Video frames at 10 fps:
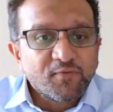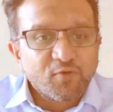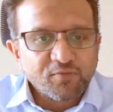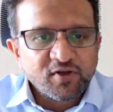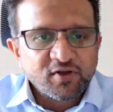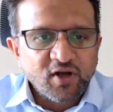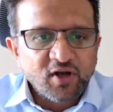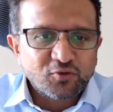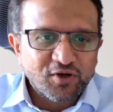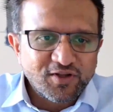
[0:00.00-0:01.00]
Before we
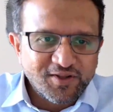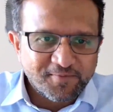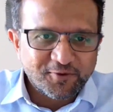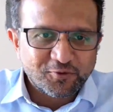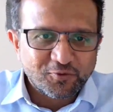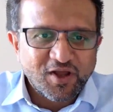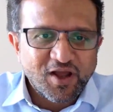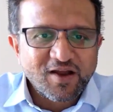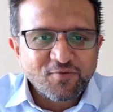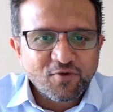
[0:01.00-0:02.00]
start today's
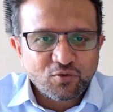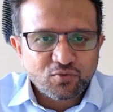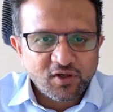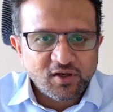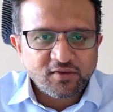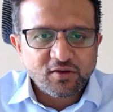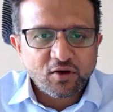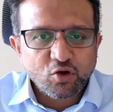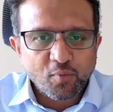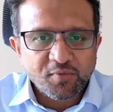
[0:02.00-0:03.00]
episode, I want to
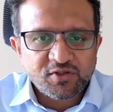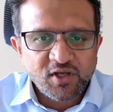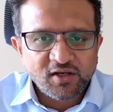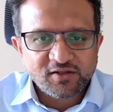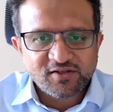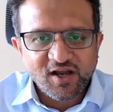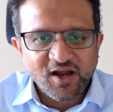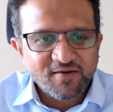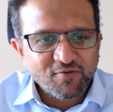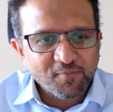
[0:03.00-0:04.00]
address a common challenge
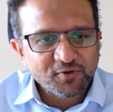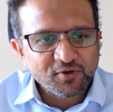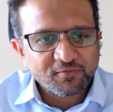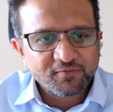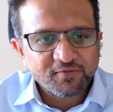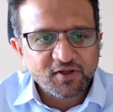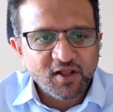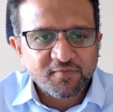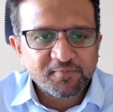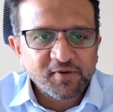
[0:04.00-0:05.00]
I have observed
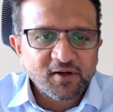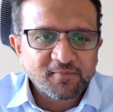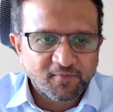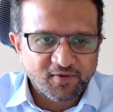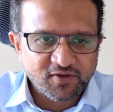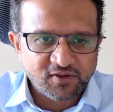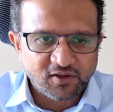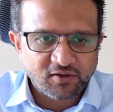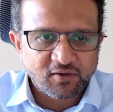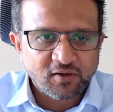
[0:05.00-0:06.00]
with FP&A
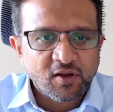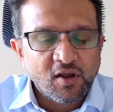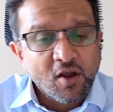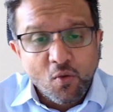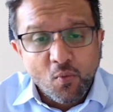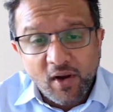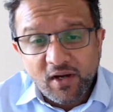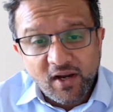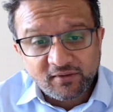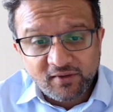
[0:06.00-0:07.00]
professionals.
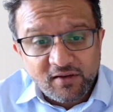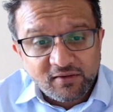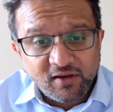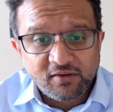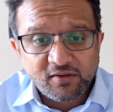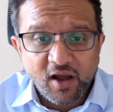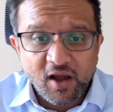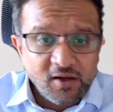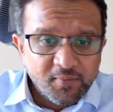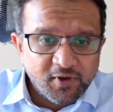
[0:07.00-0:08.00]
While Excel skills
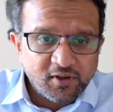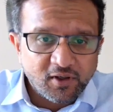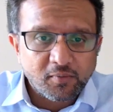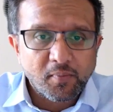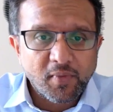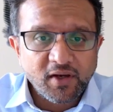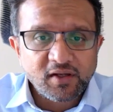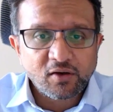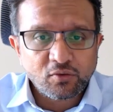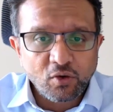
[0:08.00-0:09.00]
are abundant,
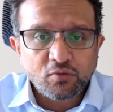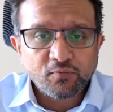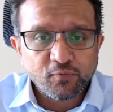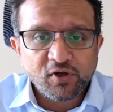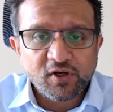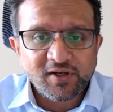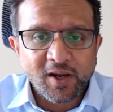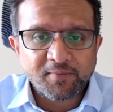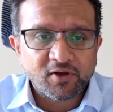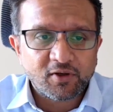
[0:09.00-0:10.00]
many are not fully
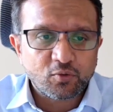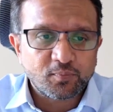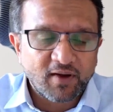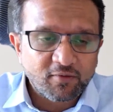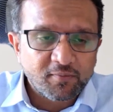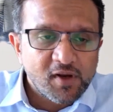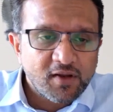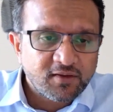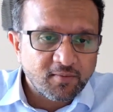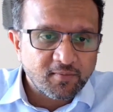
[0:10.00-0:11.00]
tapping into Power
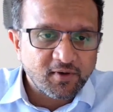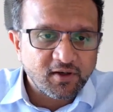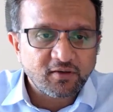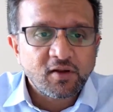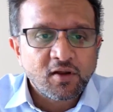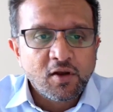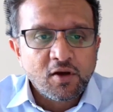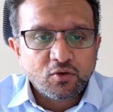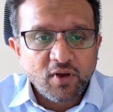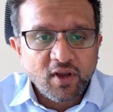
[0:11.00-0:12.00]
BI's capabilities
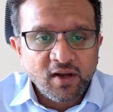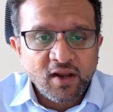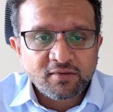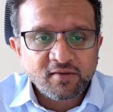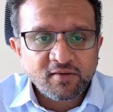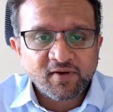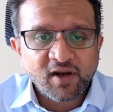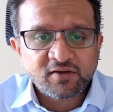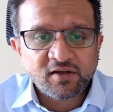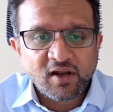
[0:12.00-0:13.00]
to enhance their
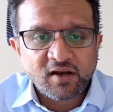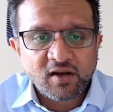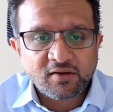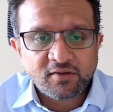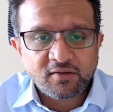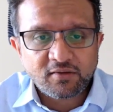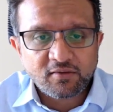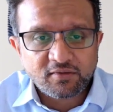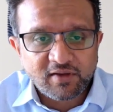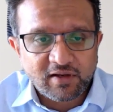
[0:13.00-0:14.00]
financial
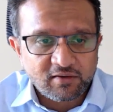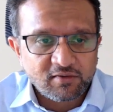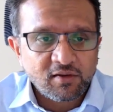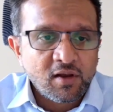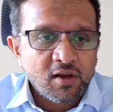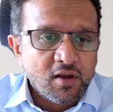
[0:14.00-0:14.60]
analysis skills.